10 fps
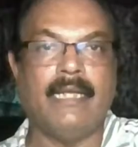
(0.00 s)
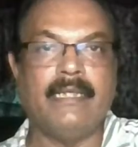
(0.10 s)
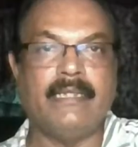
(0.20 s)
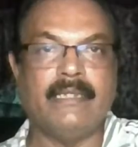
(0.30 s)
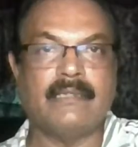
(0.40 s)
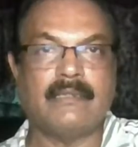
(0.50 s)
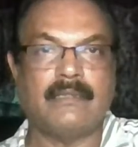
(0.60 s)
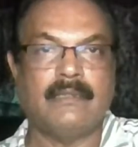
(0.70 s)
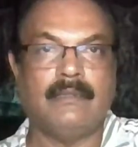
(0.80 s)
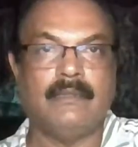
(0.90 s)
it
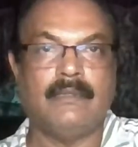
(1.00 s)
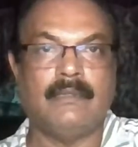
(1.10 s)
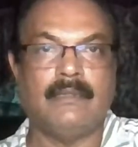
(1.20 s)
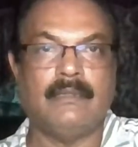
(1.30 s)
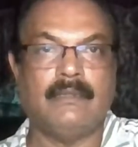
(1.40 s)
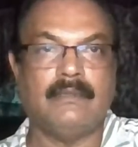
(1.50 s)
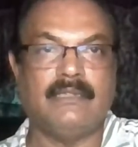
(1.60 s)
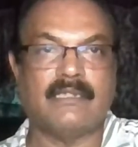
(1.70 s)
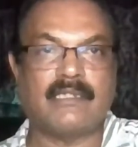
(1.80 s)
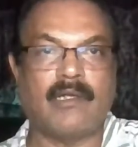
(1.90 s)
is
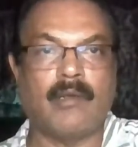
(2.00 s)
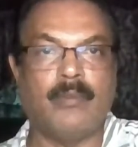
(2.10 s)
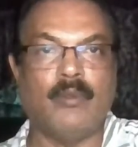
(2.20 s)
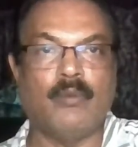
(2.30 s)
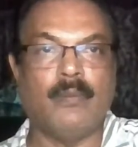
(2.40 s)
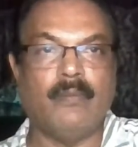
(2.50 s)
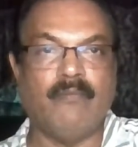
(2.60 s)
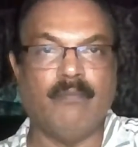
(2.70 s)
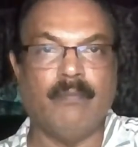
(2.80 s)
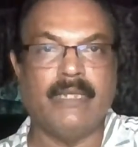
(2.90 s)
just rubbed
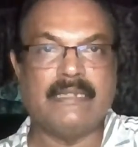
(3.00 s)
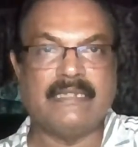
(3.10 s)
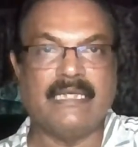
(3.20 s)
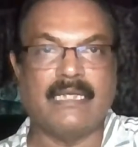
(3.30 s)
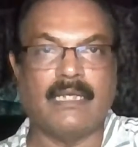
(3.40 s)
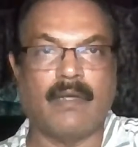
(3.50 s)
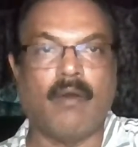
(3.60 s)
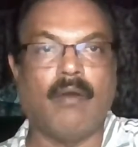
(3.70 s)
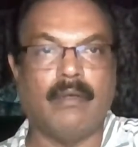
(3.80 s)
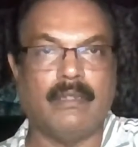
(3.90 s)
by silk
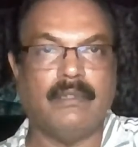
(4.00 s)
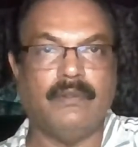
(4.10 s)
rod.